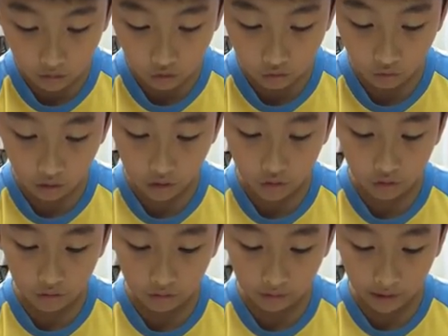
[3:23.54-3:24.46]

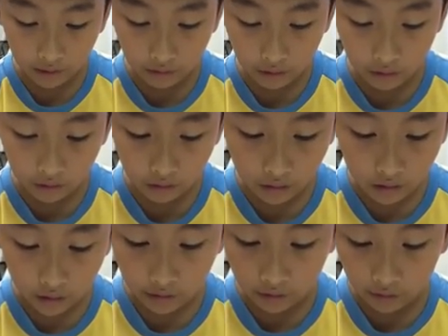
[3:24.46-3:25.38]
squashed together
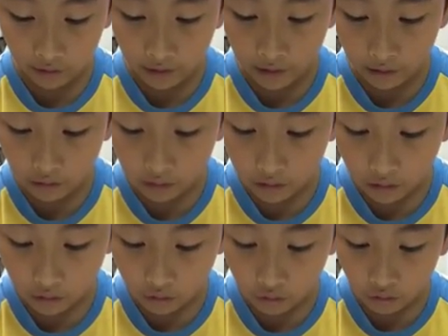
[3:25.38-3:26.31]
in there,
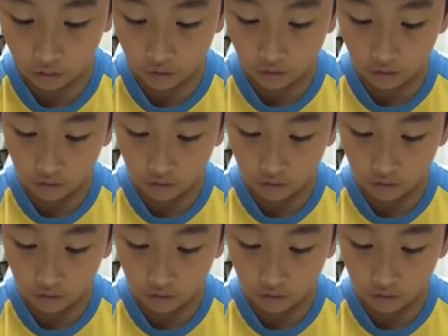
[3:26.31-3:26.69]
you